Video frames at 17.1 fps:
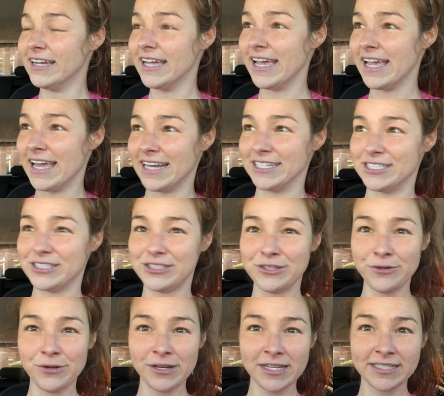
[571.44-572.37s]
And as
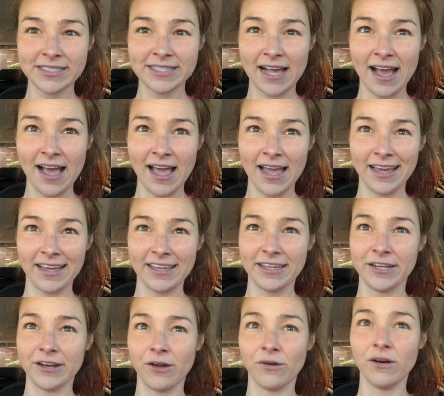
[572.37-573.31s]
soon as I,
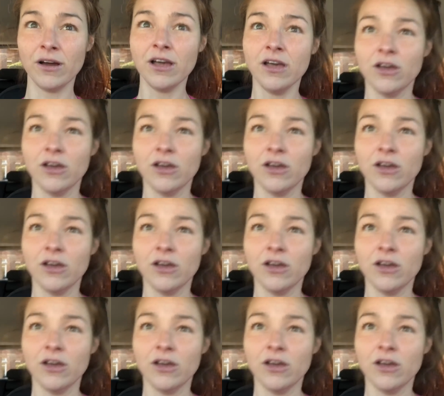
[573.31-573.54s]
you know,